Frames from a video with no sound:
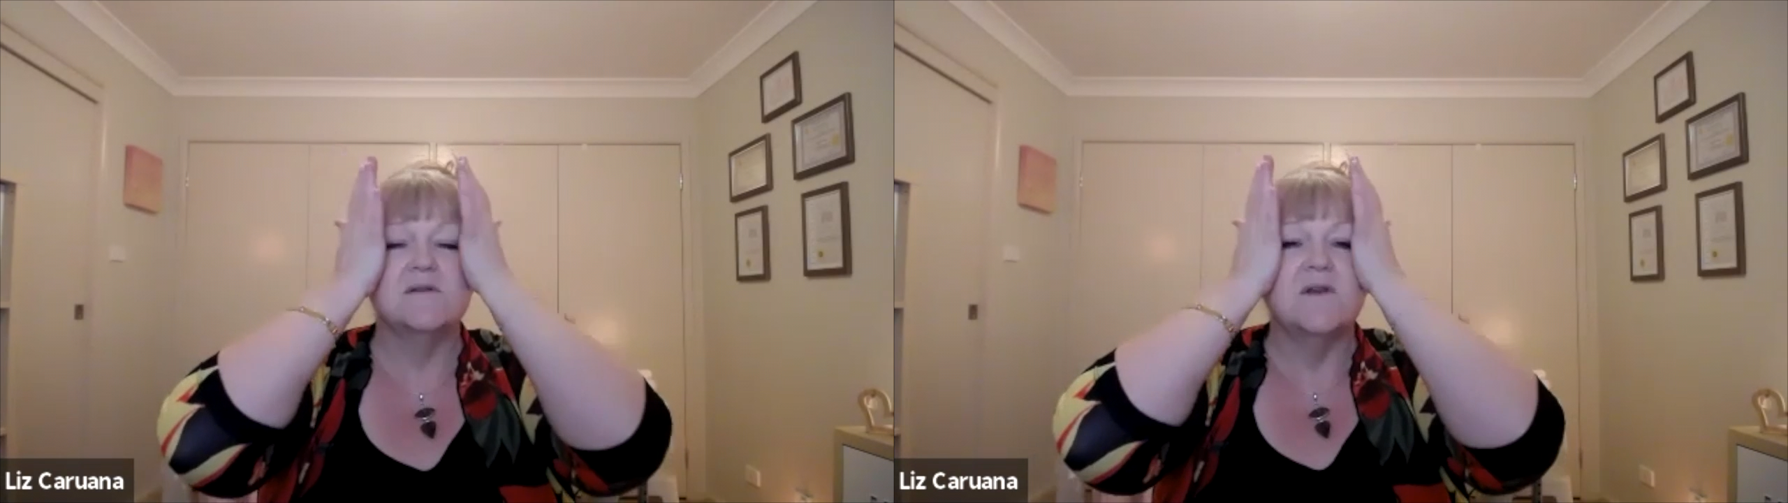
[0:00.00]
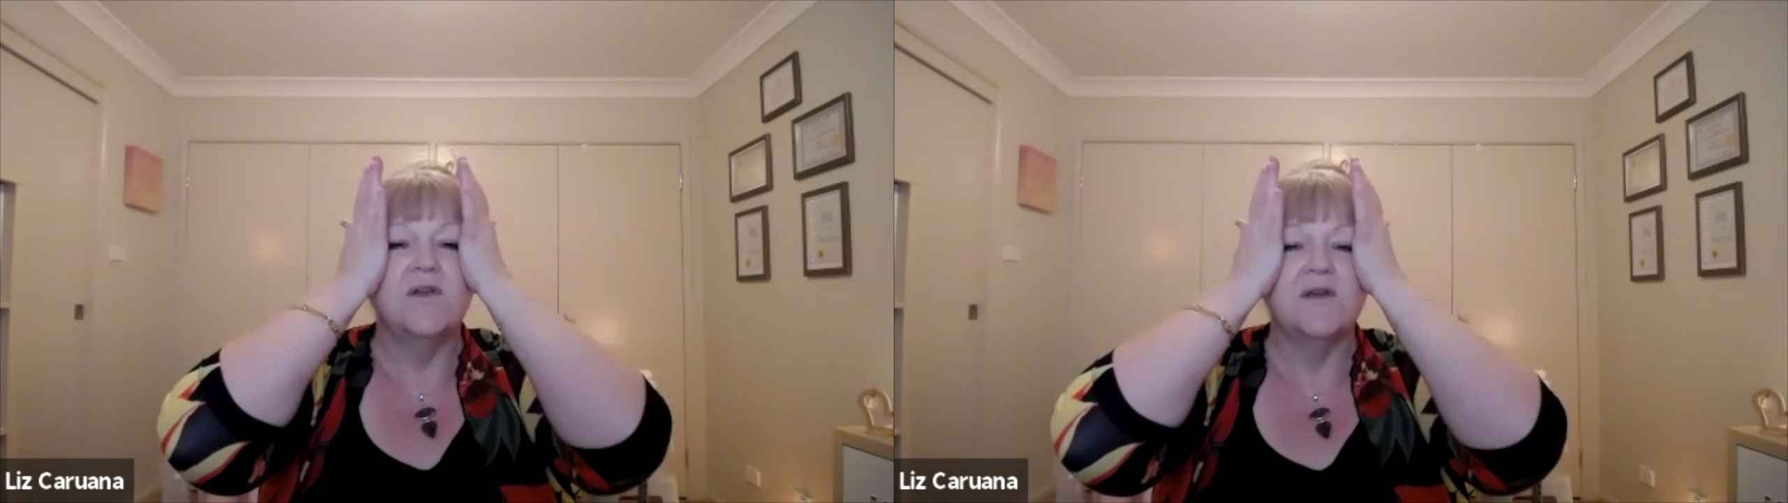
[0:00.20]

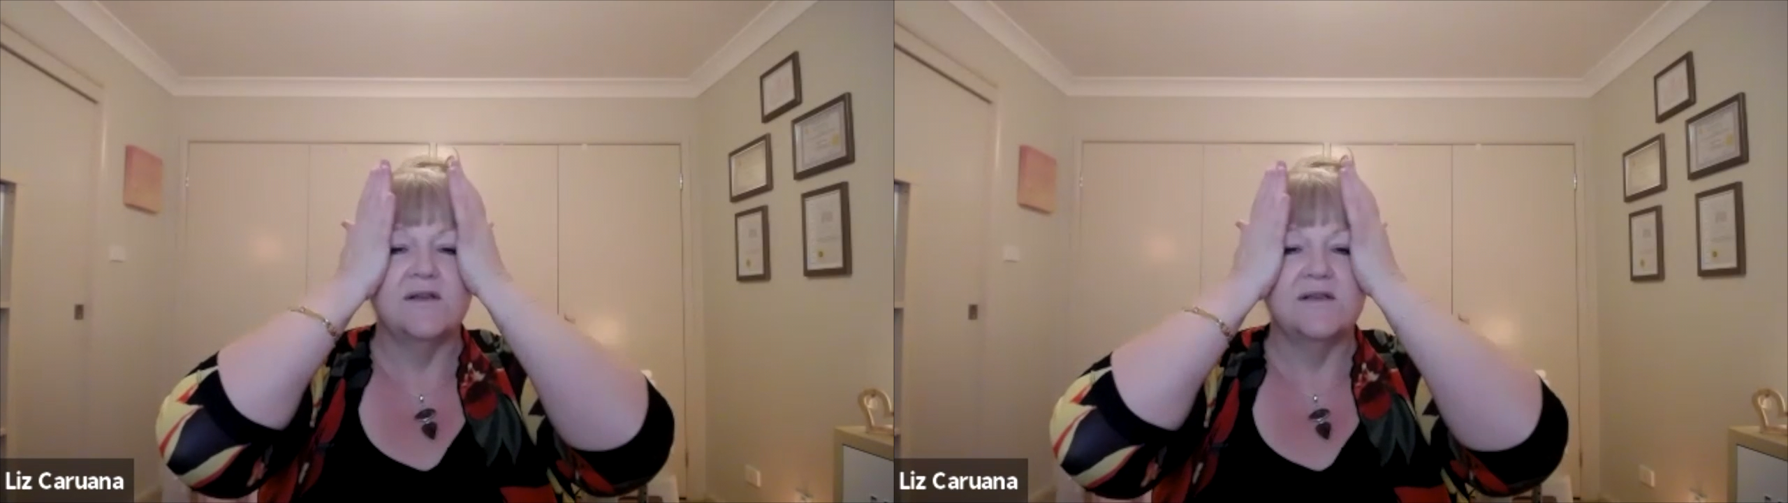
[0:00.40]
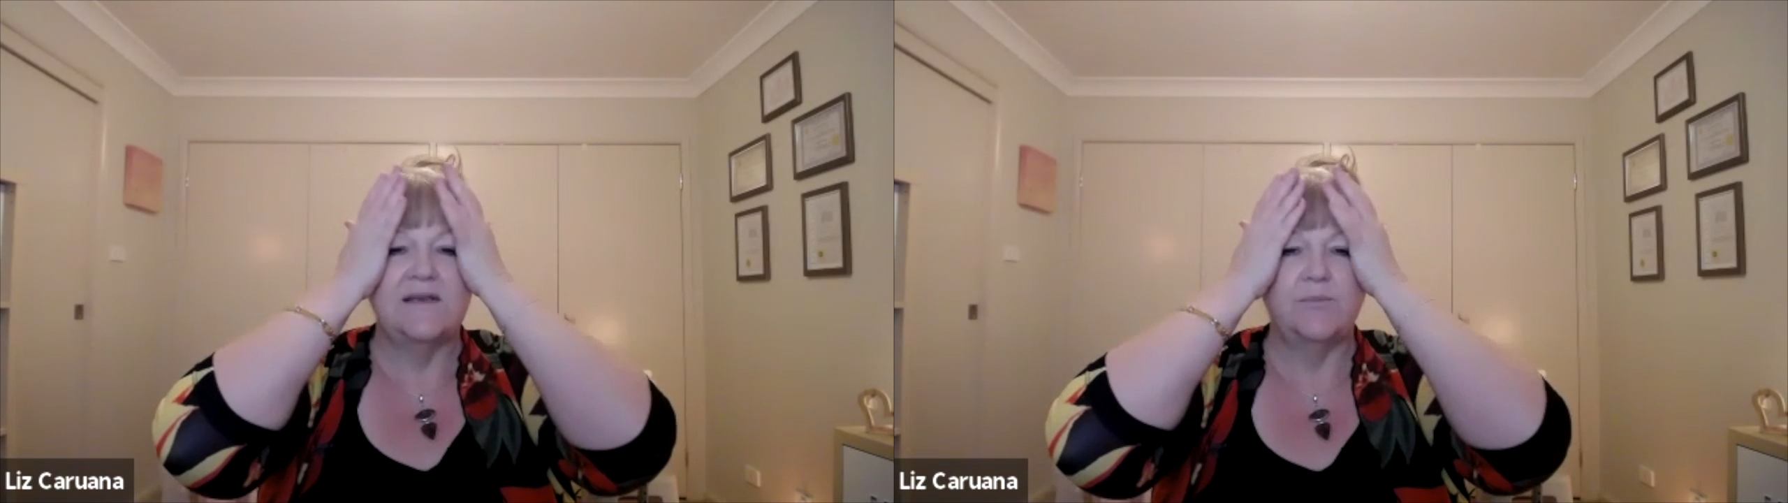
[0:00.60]
So you
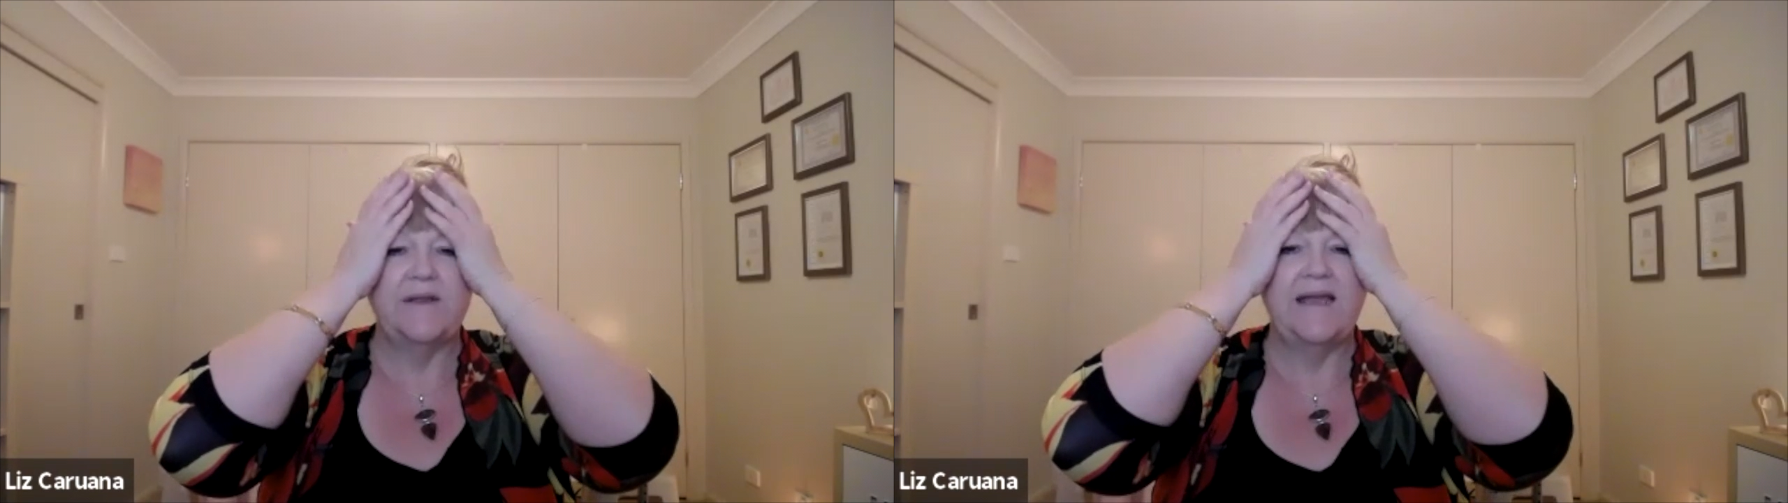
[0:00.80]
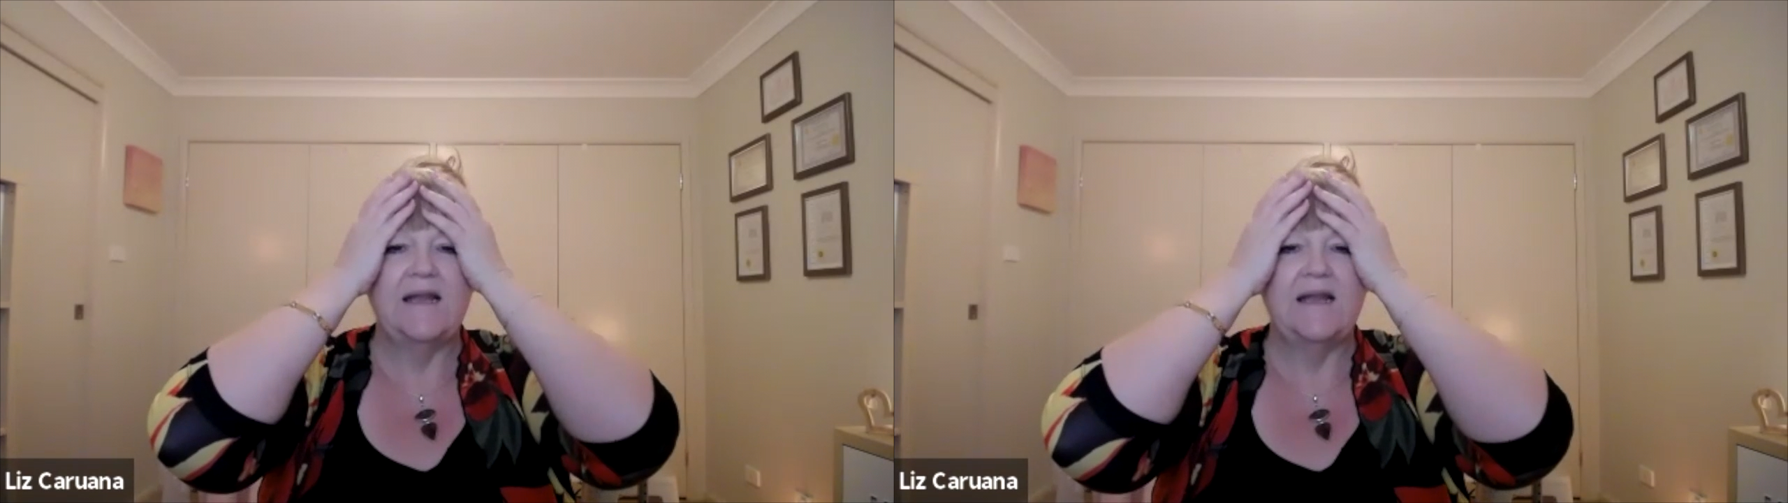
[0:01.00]
can simply